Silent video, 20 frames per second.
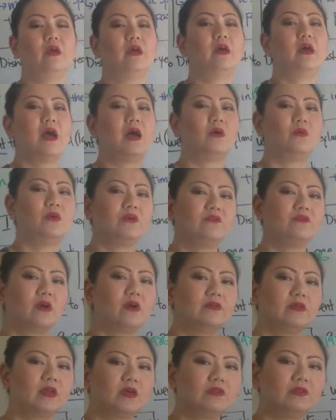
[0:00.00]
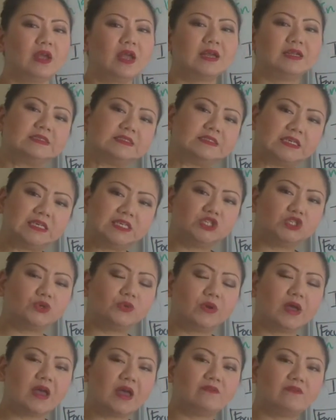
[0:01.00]
However, on the other hand, did you
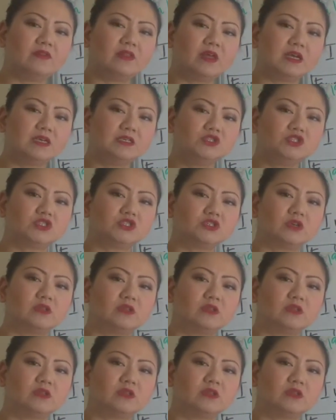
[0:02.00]
have lunch?